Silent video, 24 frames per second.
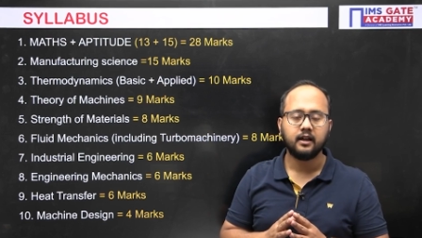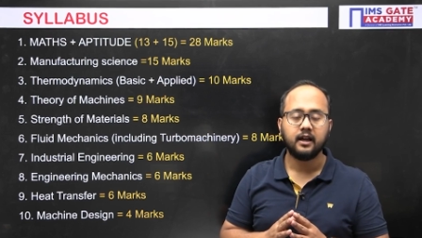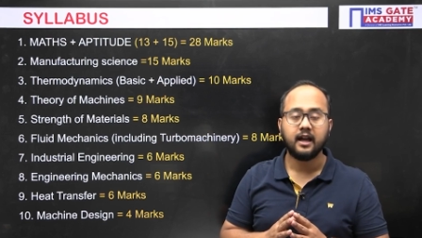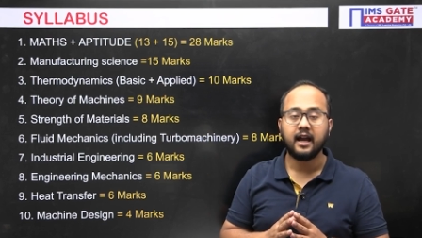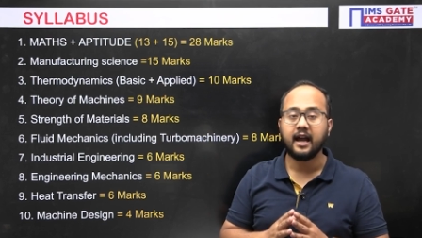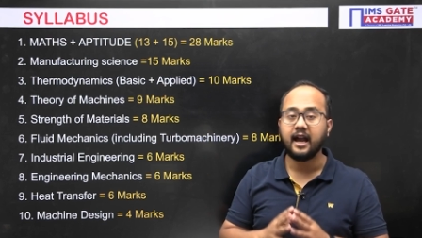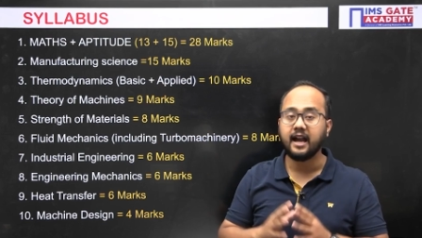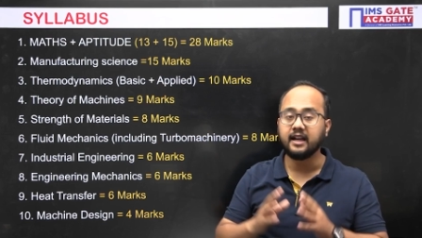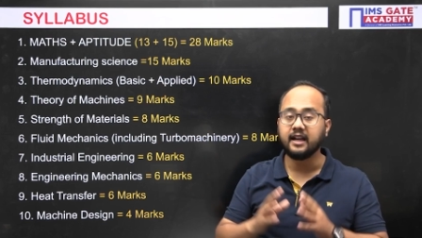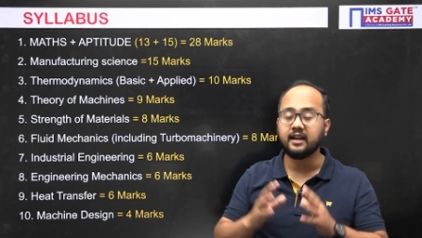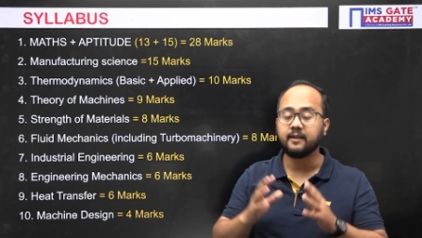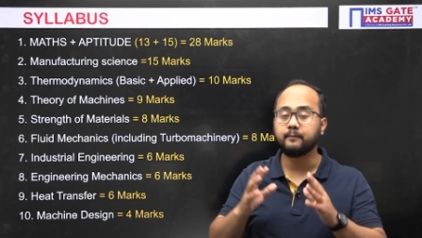
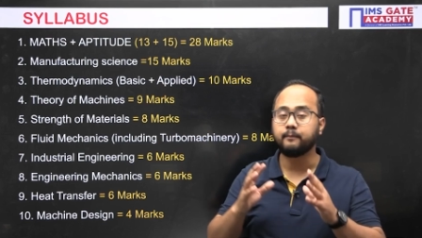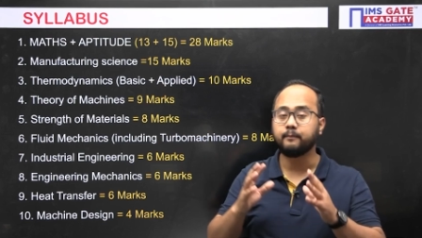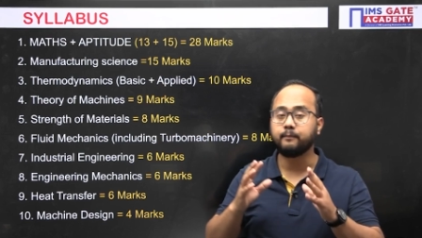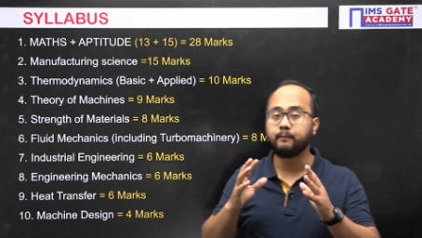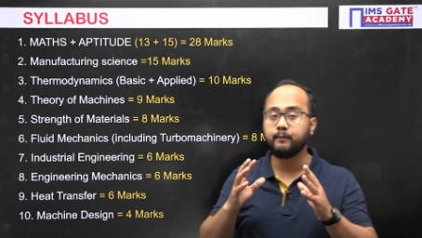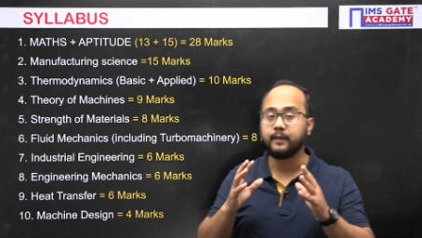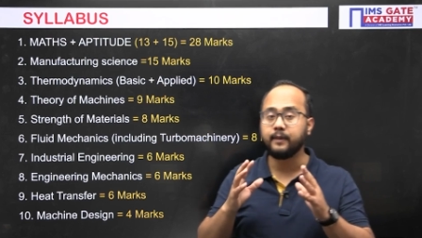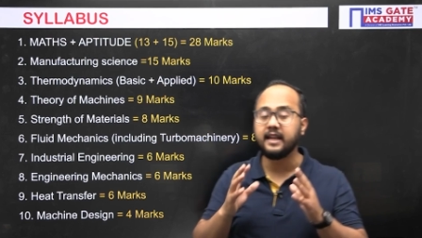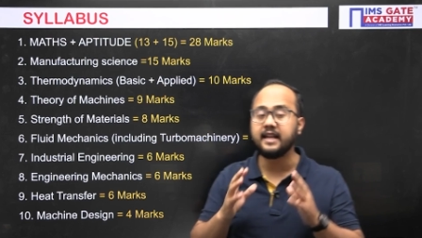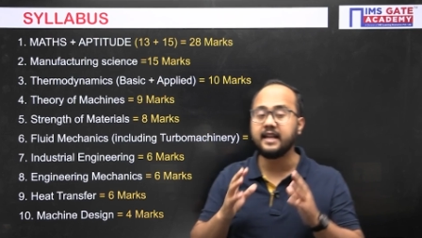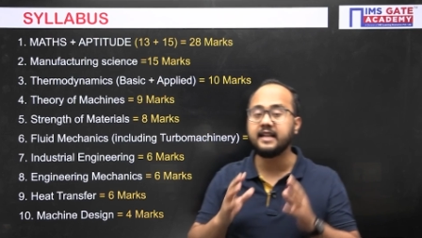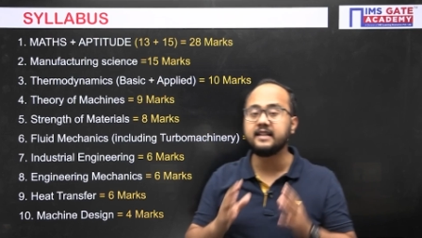And
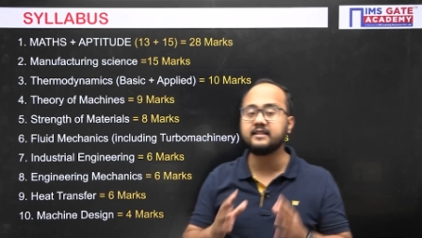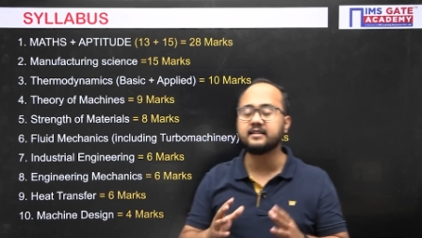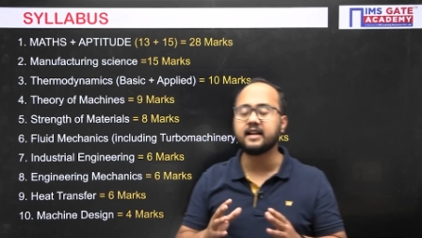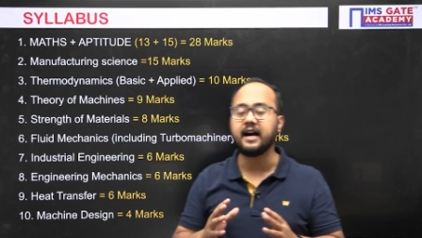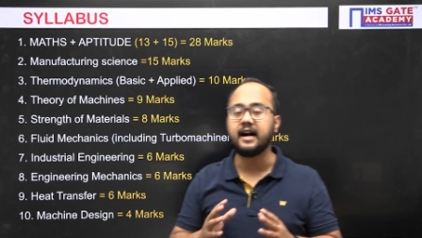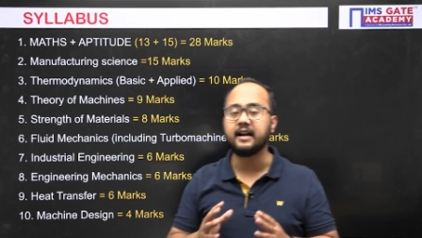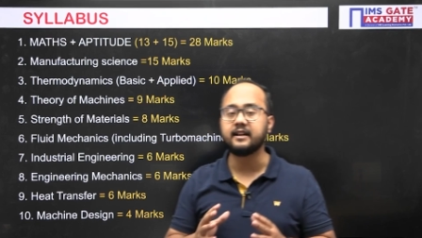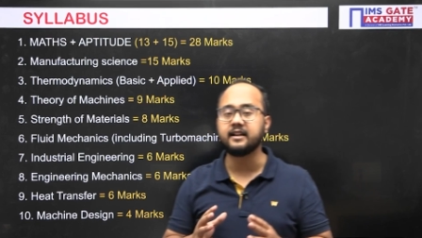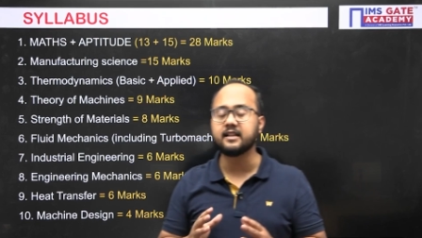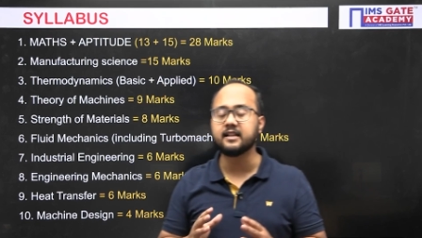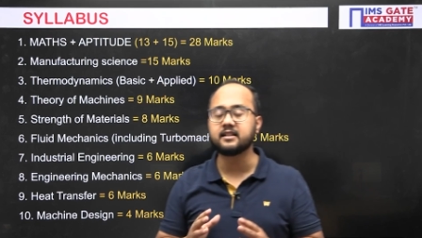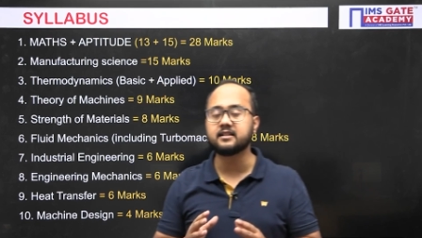please
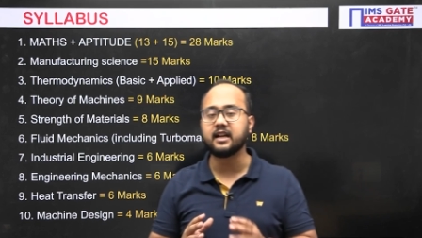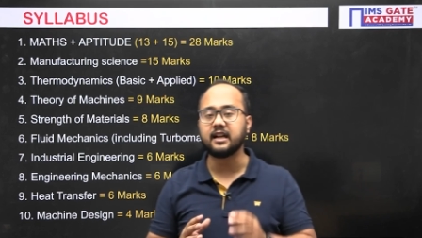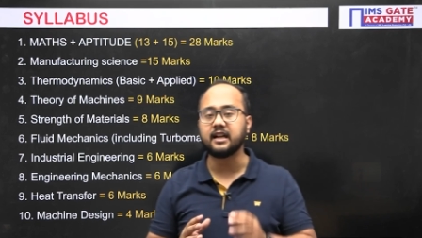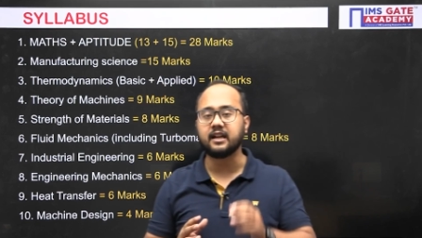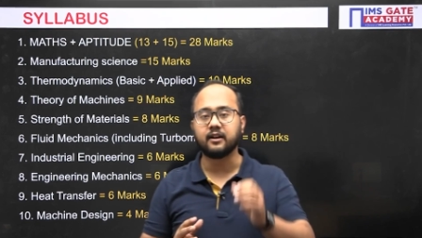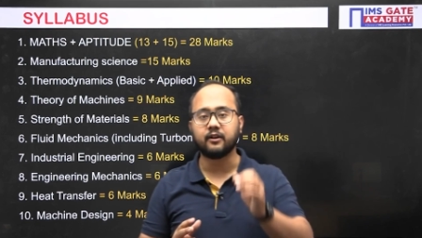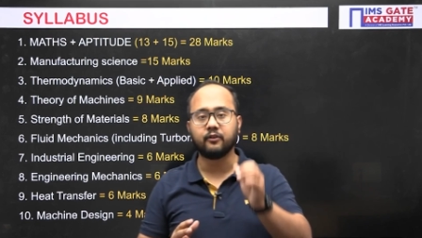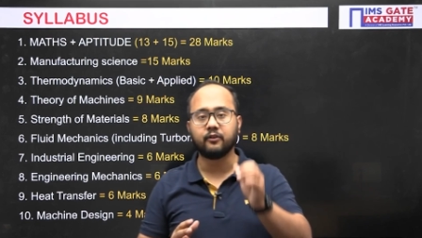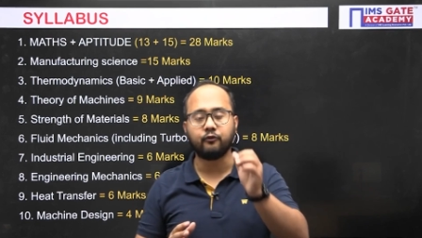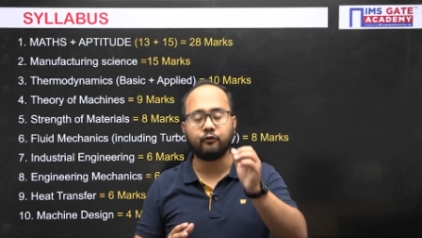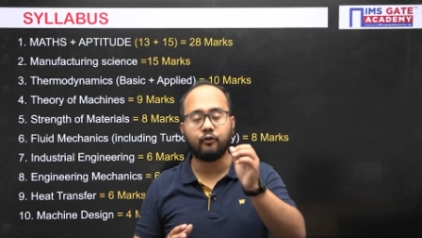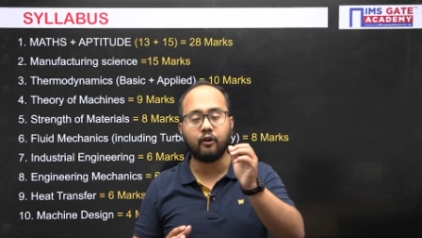understand,
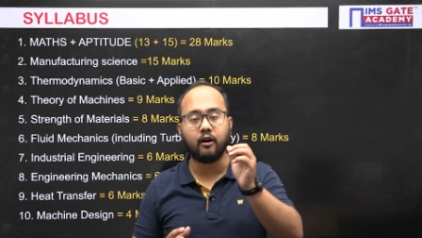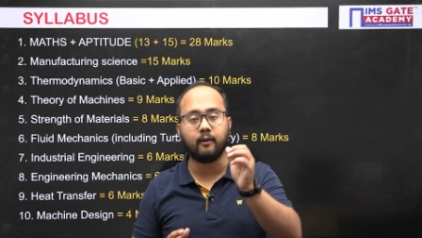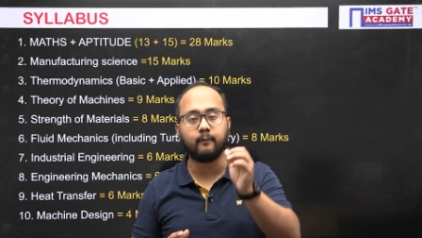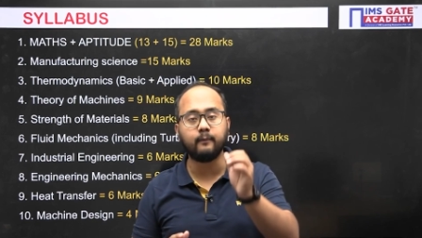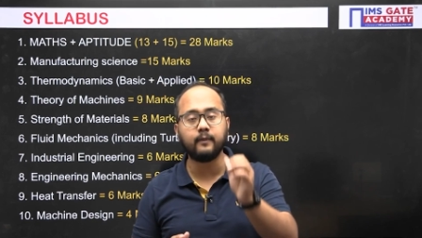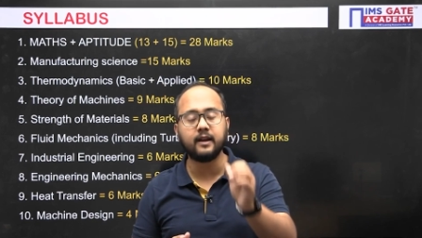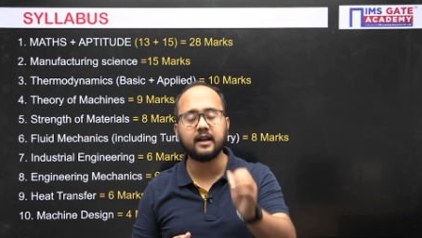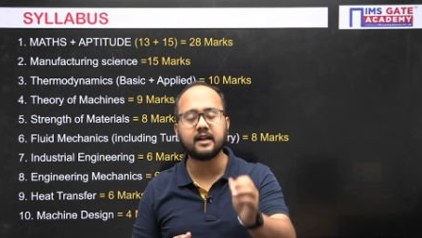formula